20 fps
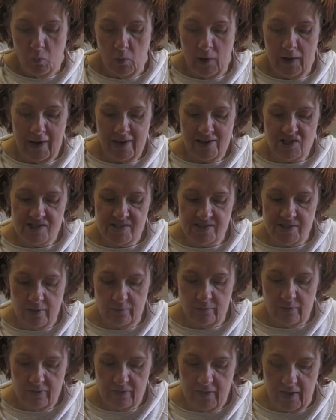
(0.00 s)
Well, I just
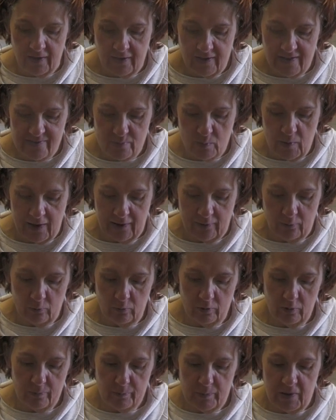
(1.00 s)
don't think as well,
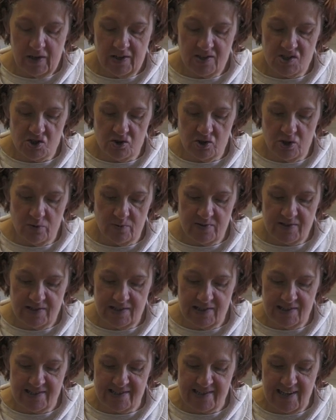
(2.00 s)
because you're using
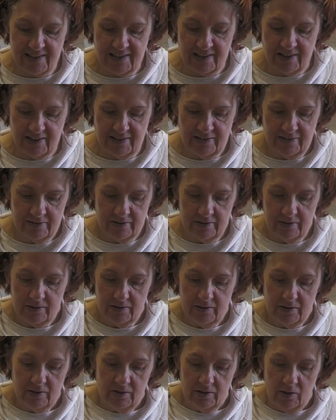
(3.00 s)
lasagna,
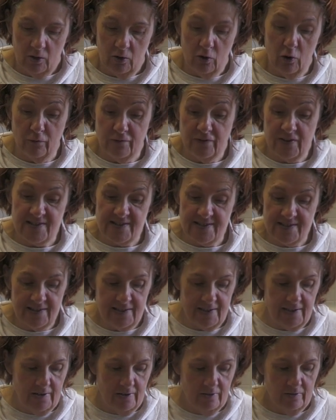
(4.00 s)

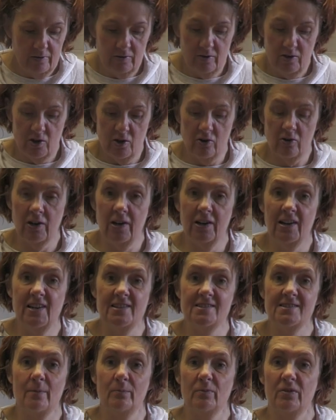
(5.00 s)
obviously, you're going to
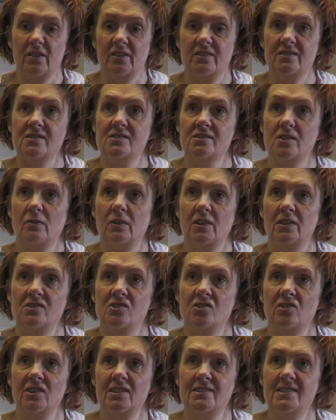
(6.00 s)
need something to soak
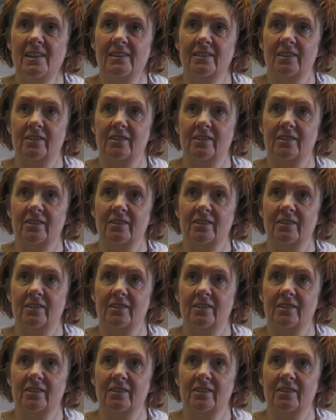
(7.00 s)
into your lasagna.